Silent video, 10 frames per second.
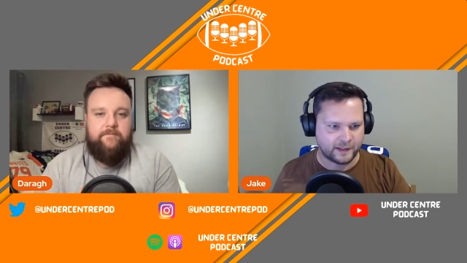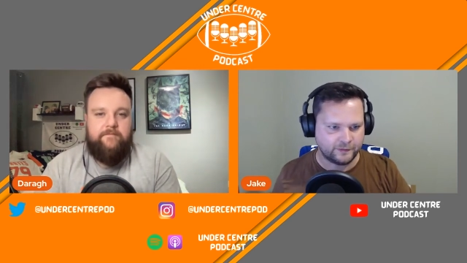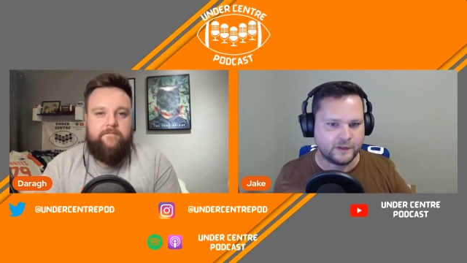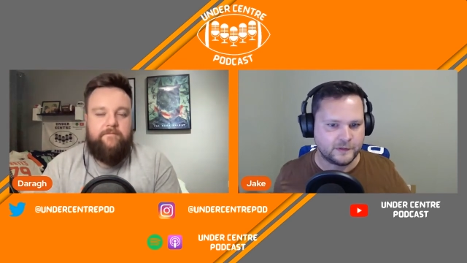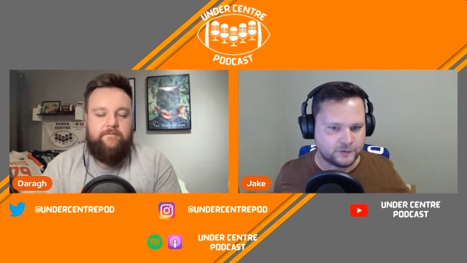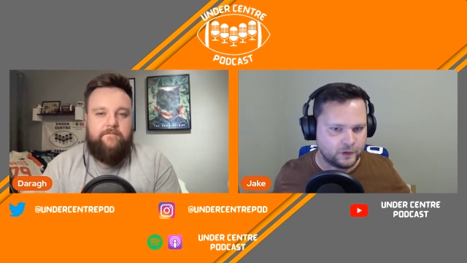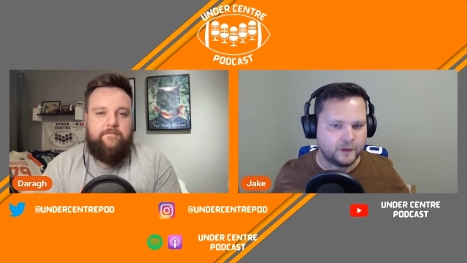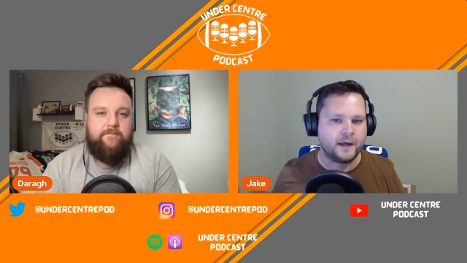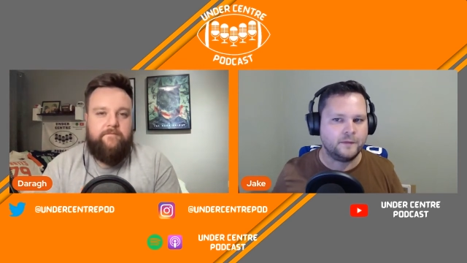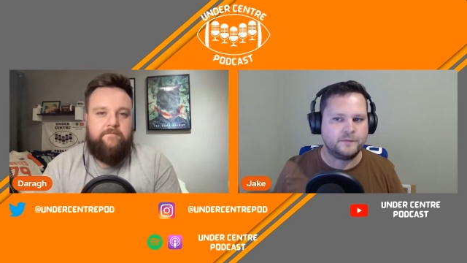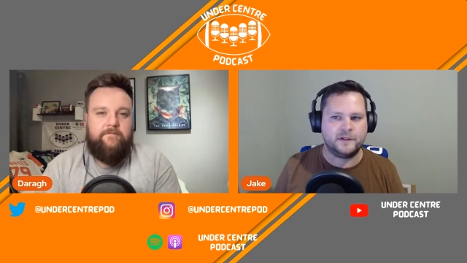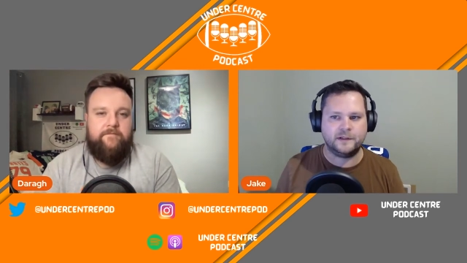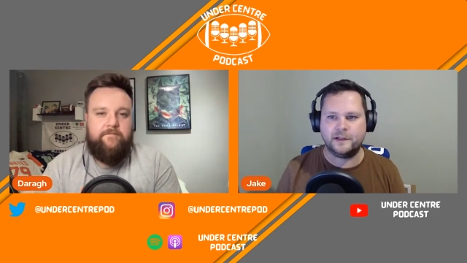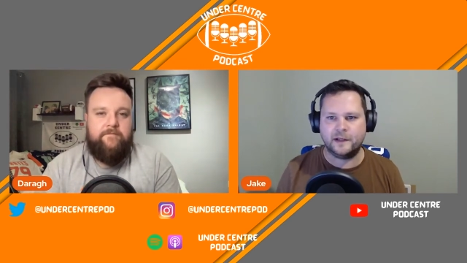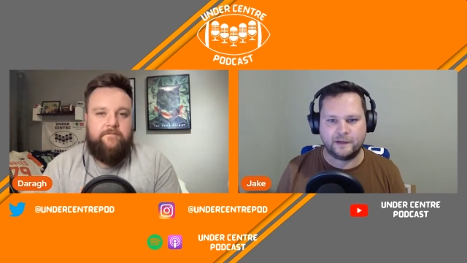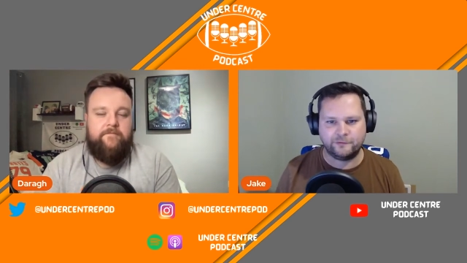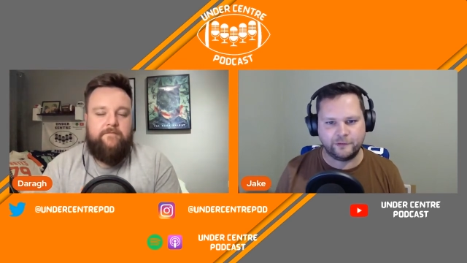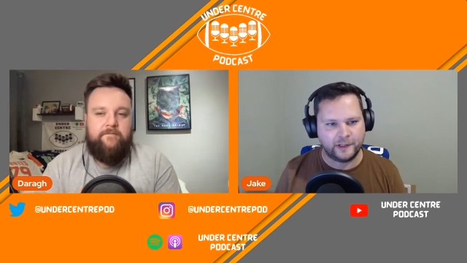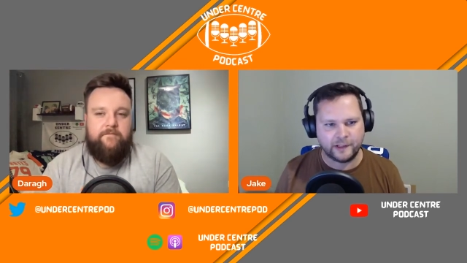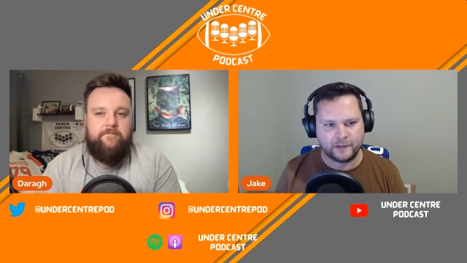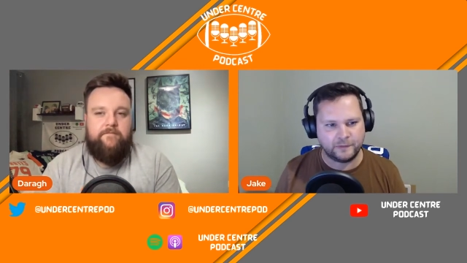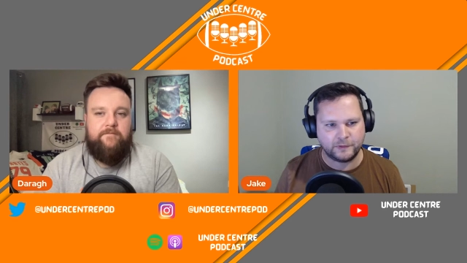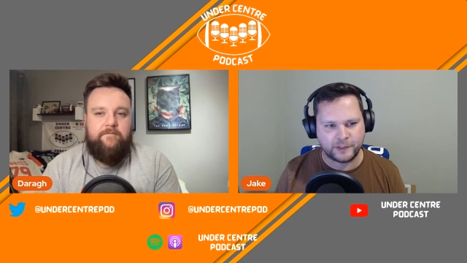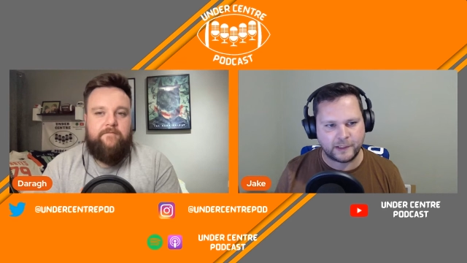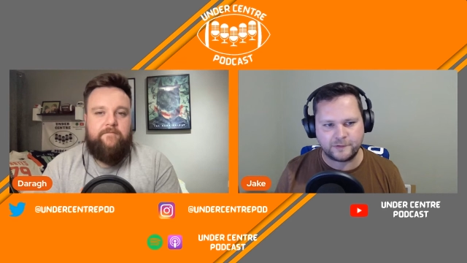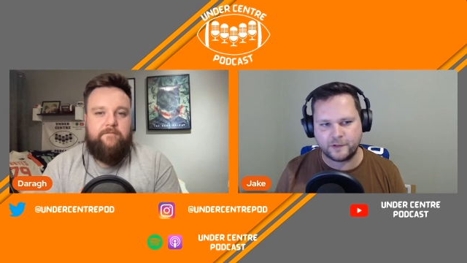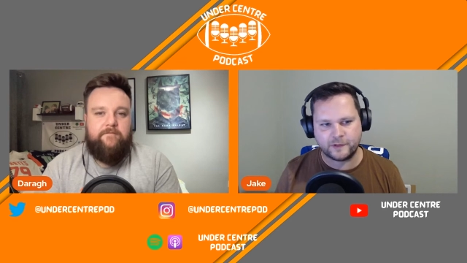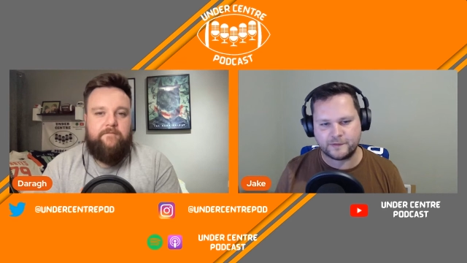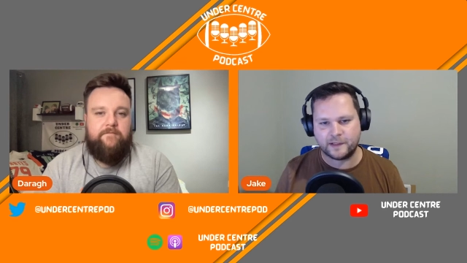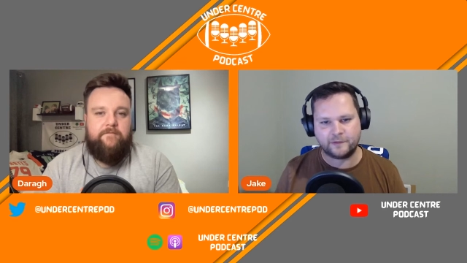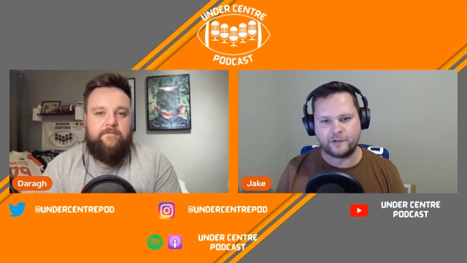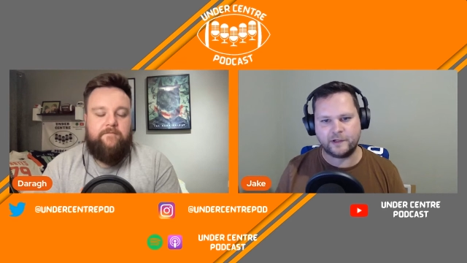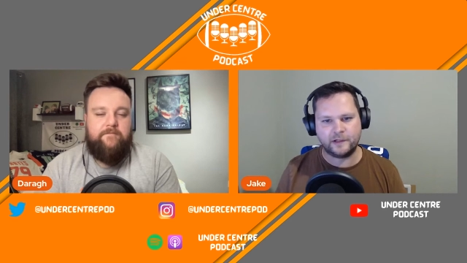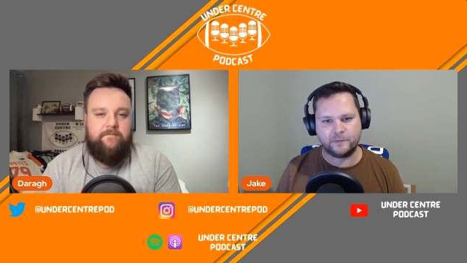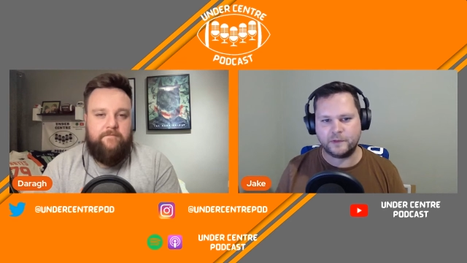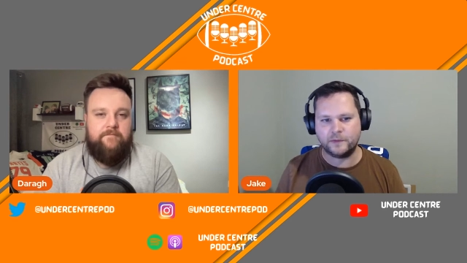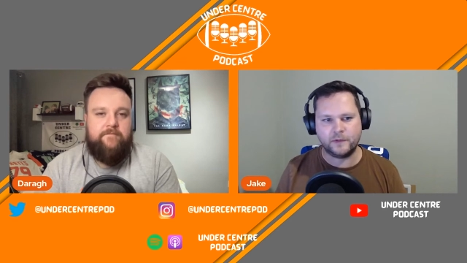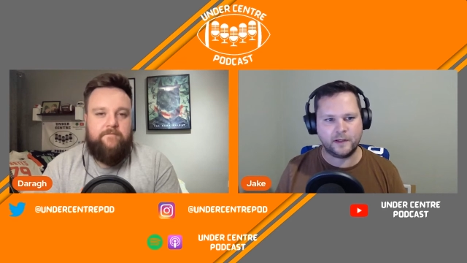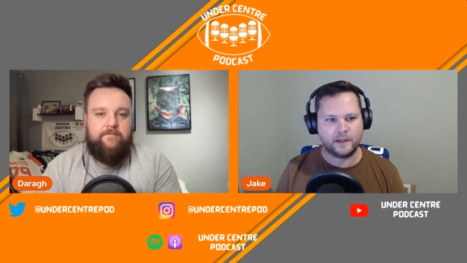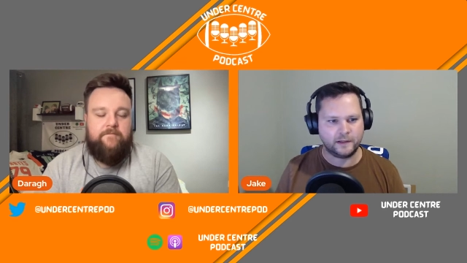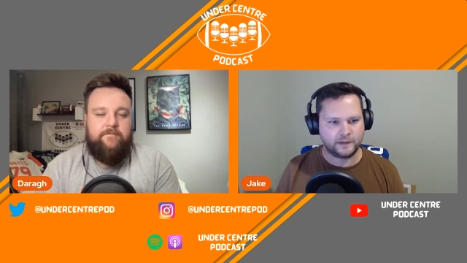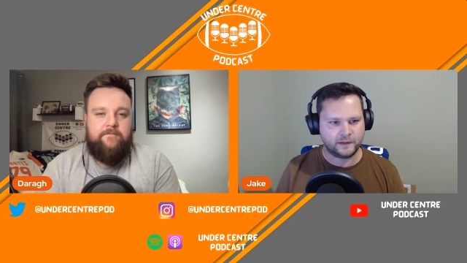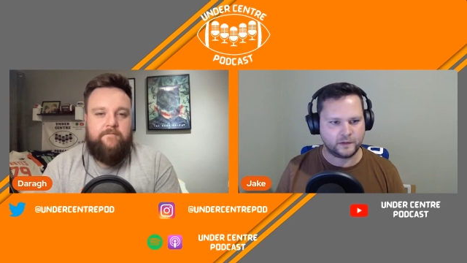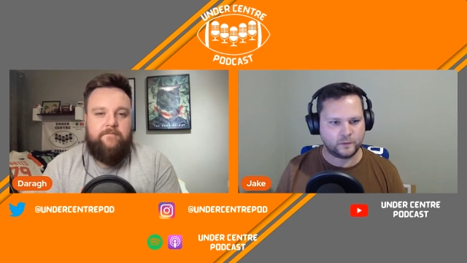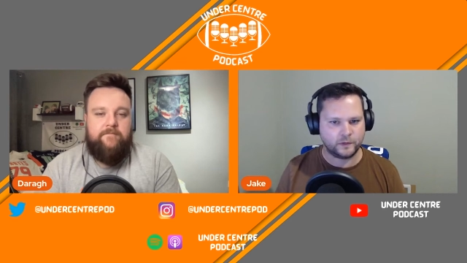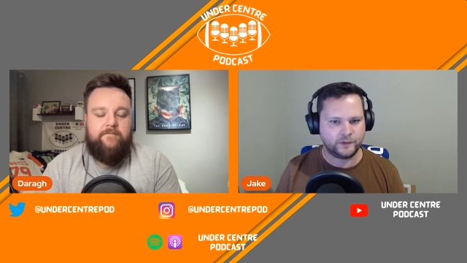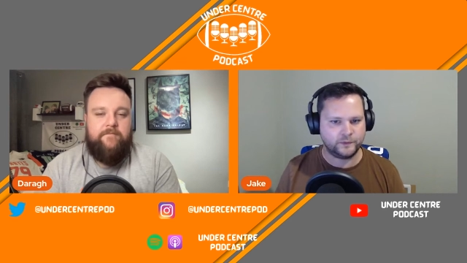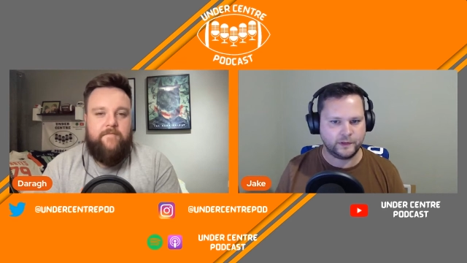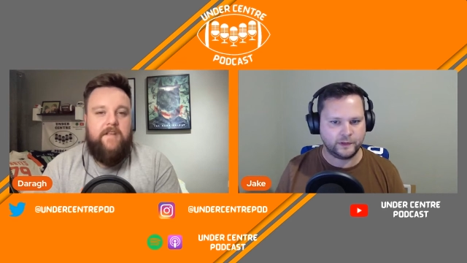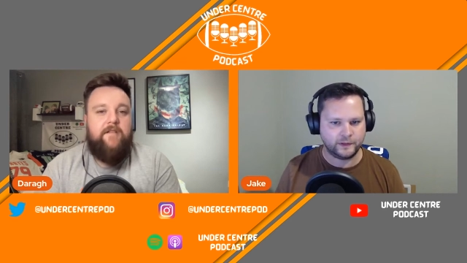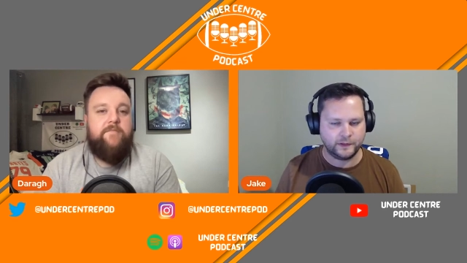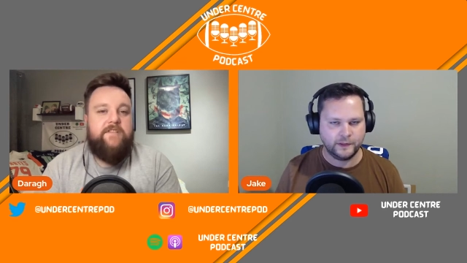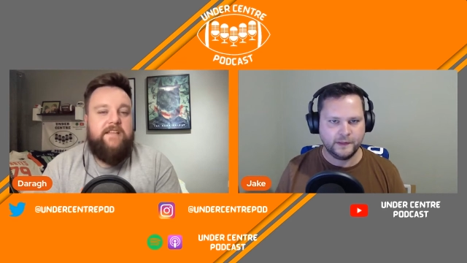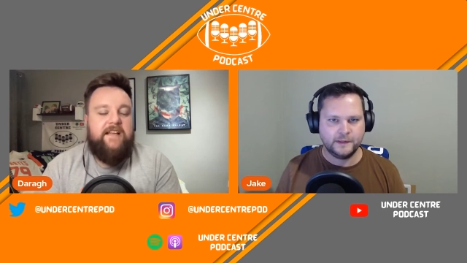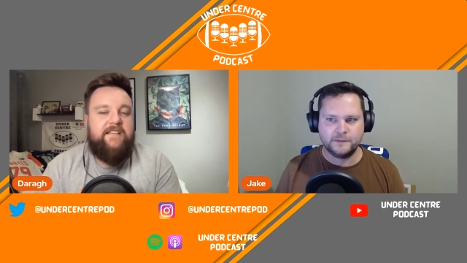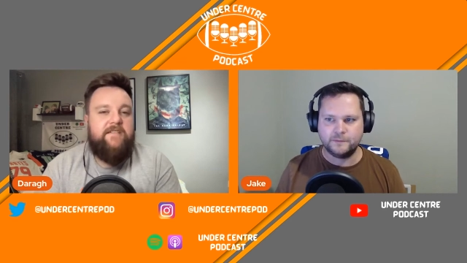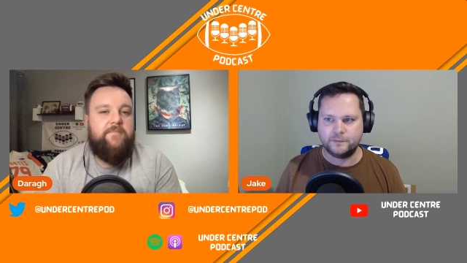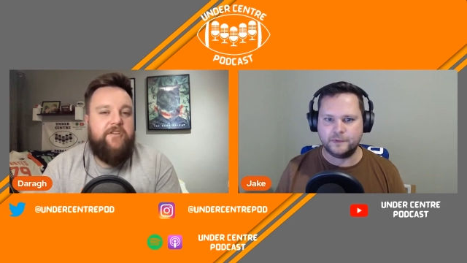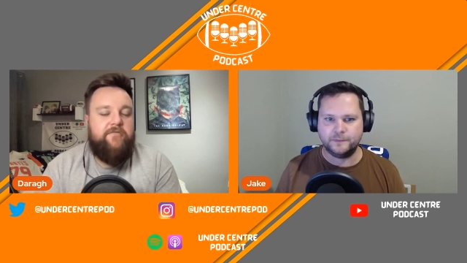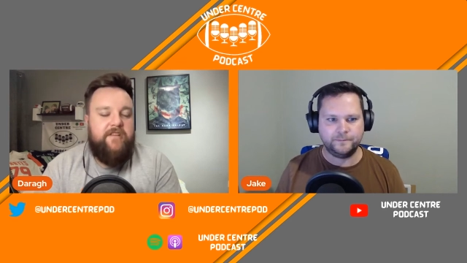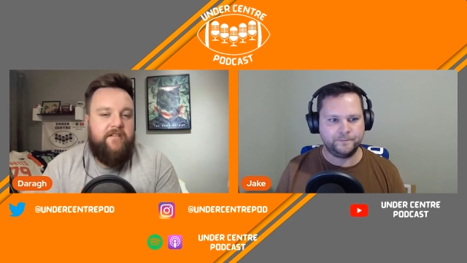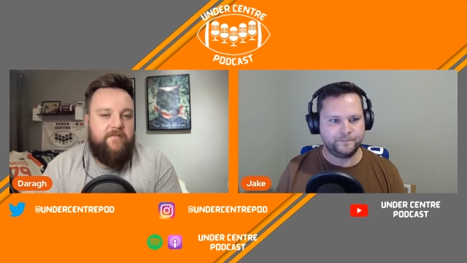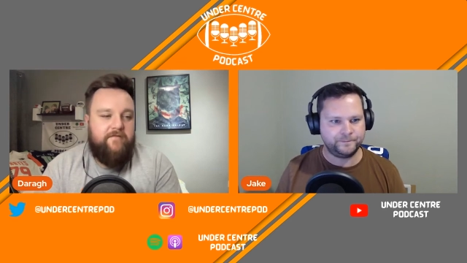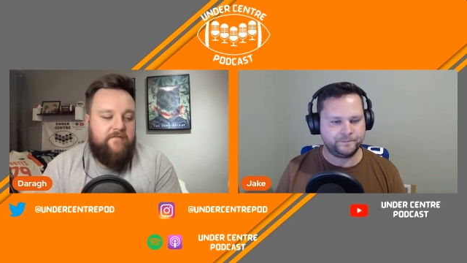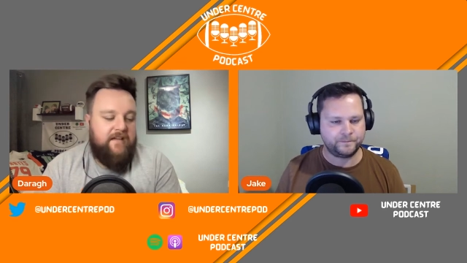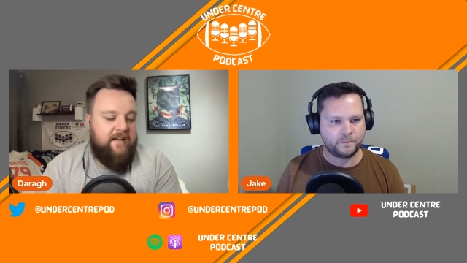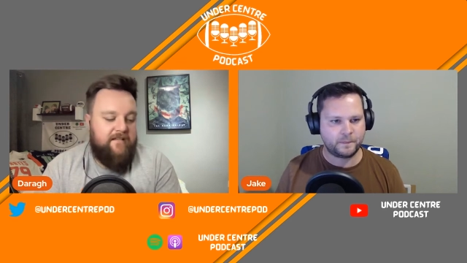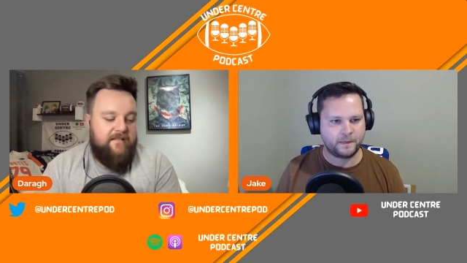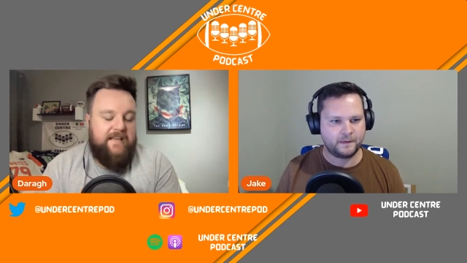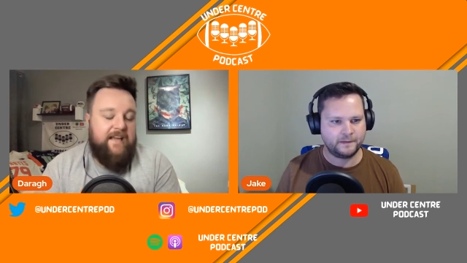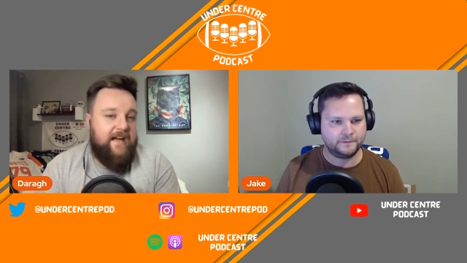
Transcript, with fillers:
Speaker 1: having a strong camp, and then I haven't really heard about Charles Cross, and I haven't heard about uh, Iki Kwanu Wheeler. So that's the
Speaker 2: beauty of that that you